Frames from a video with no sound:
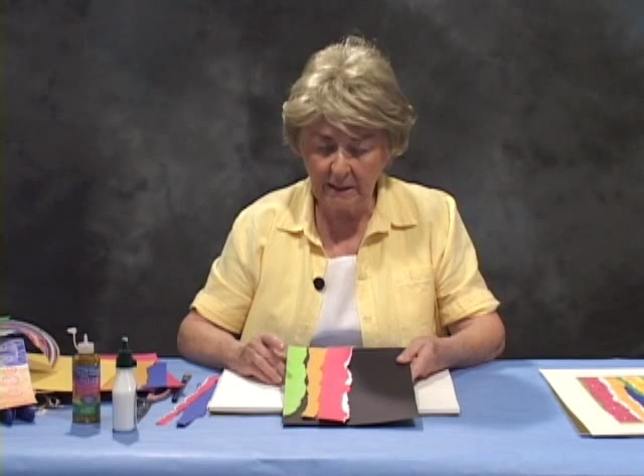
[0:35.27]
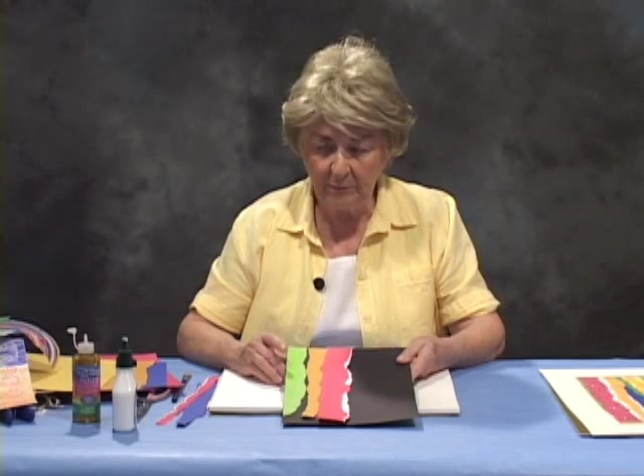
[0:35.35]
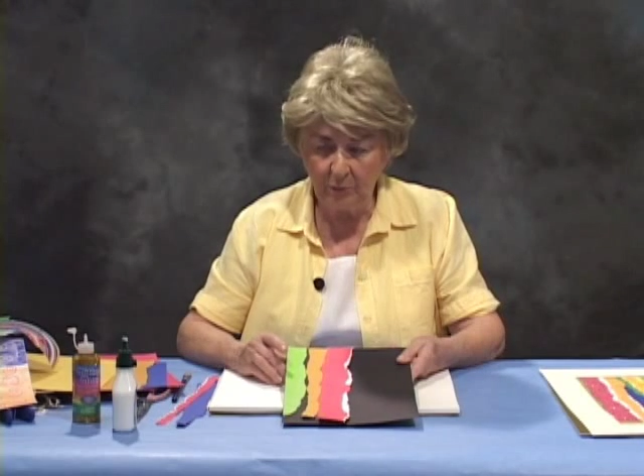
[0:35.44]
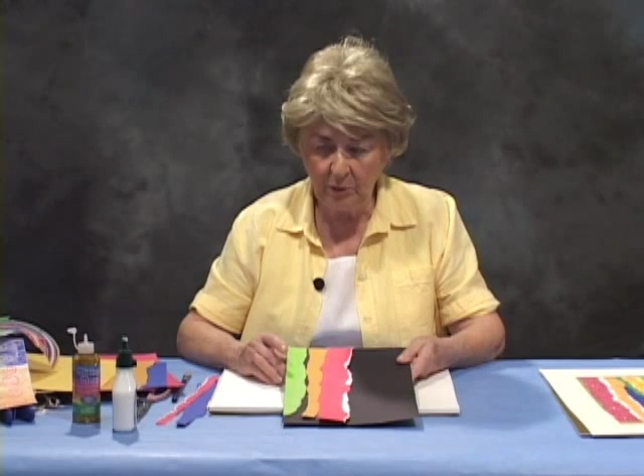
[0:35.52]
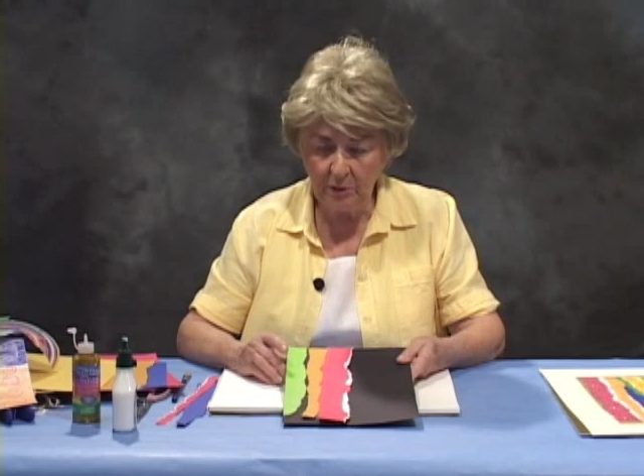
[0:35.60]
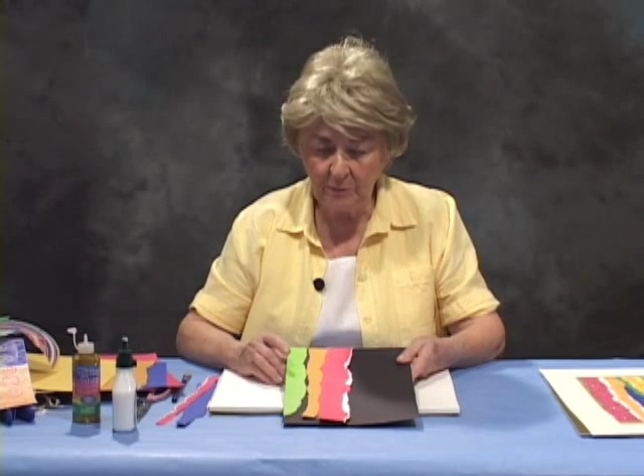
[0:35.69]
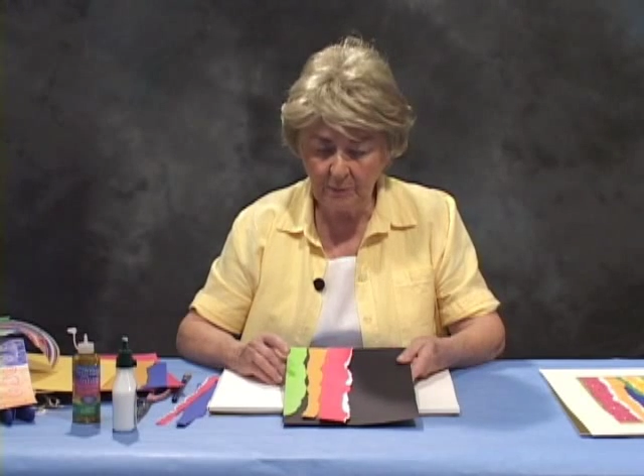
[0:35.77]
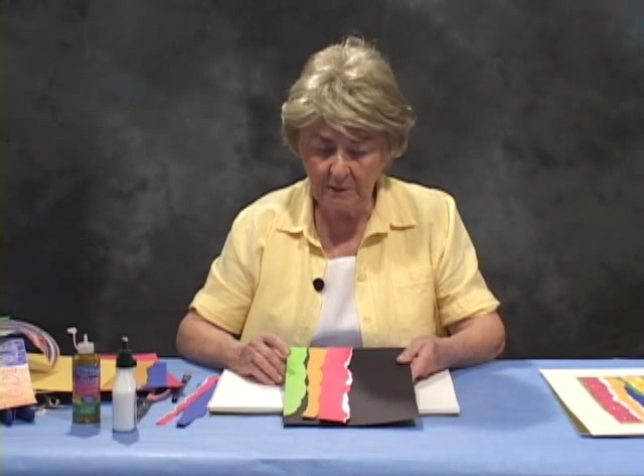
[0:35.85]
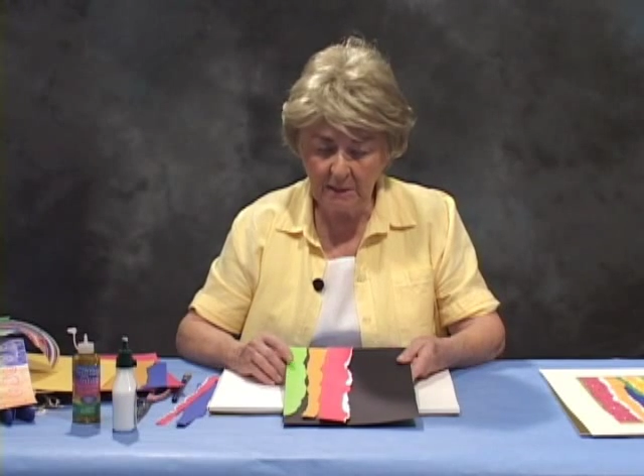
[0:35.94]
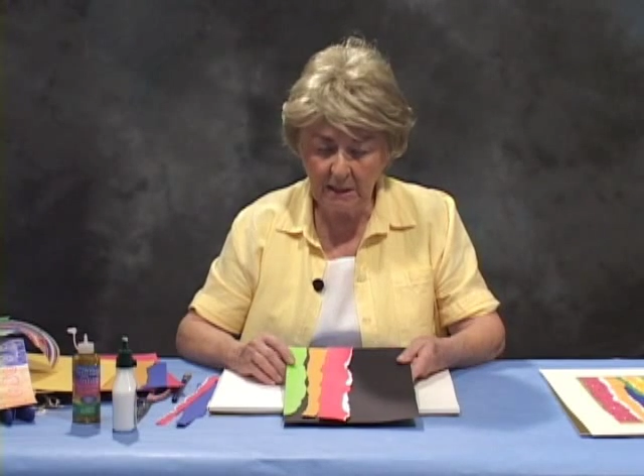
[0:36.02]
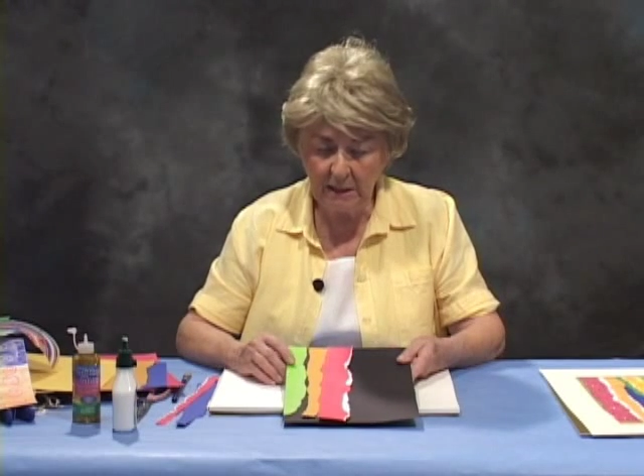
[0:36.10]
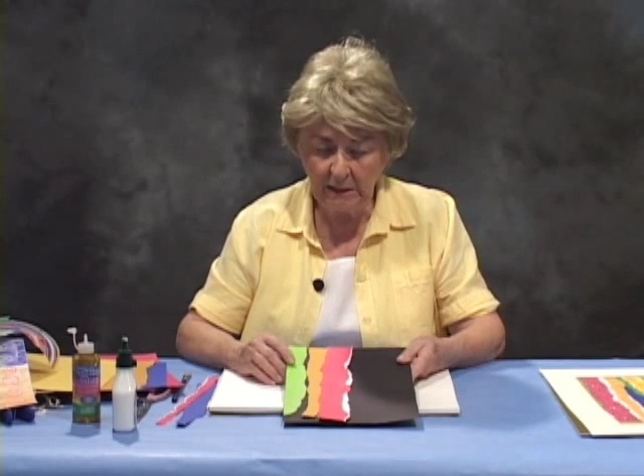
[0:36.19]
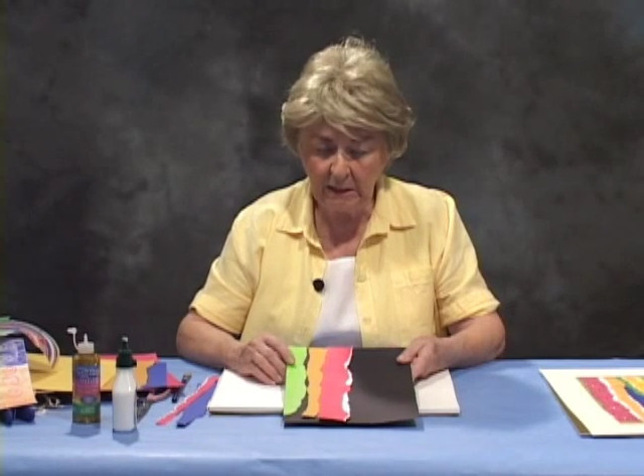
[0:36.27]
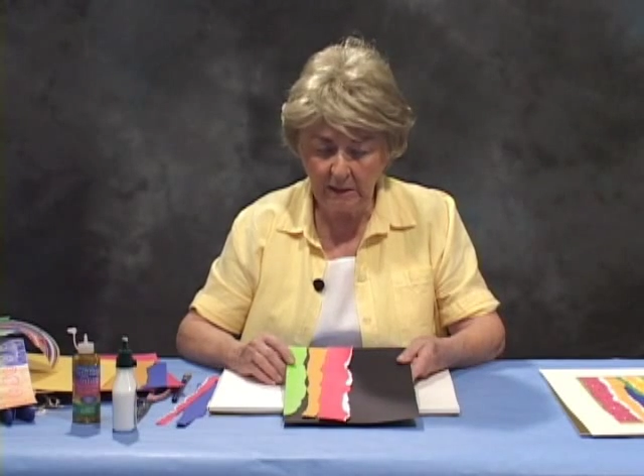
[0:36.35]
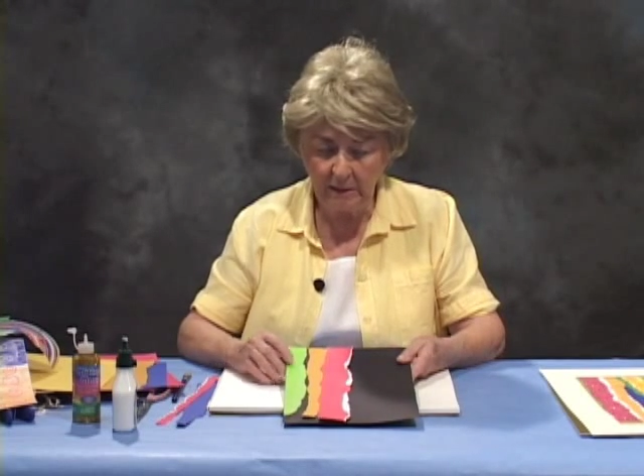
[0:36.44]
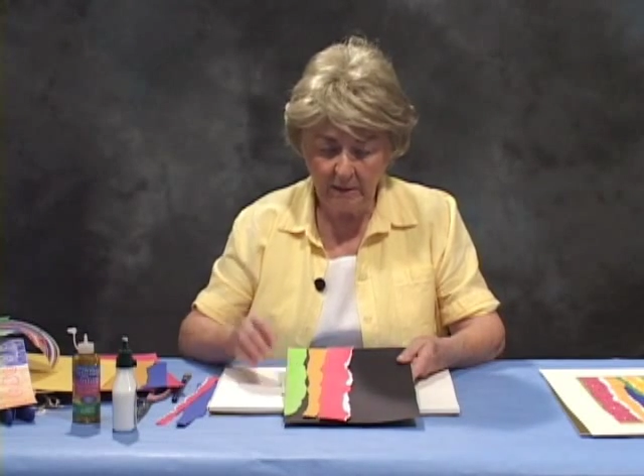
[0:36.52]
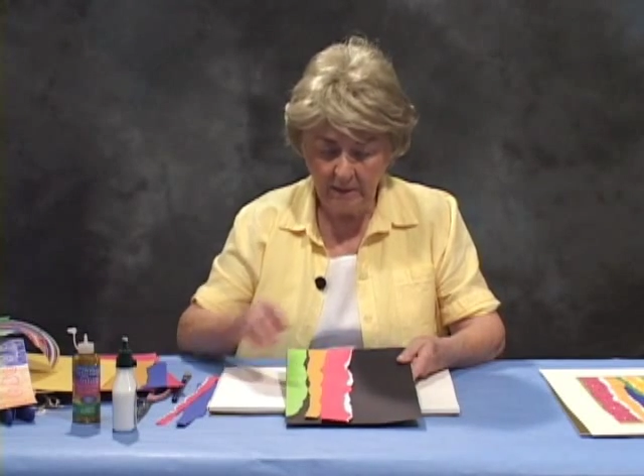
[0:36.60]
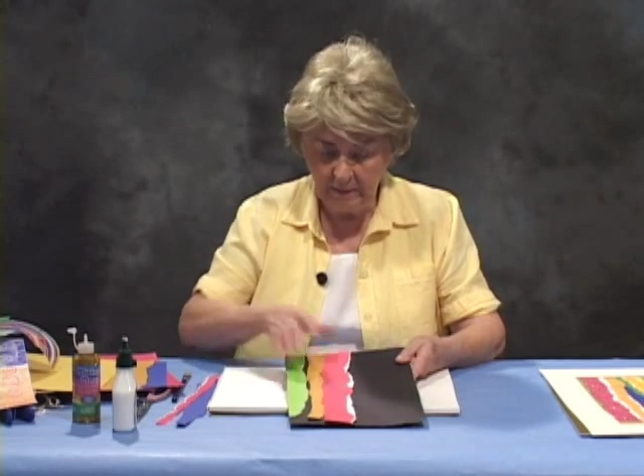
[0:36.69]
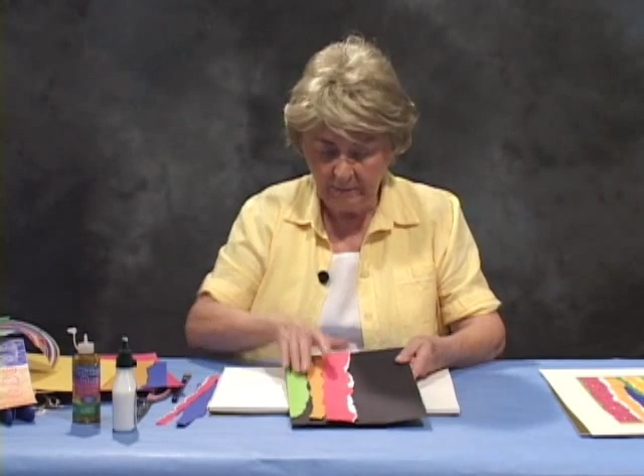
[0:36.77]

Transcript: I'm going to be taking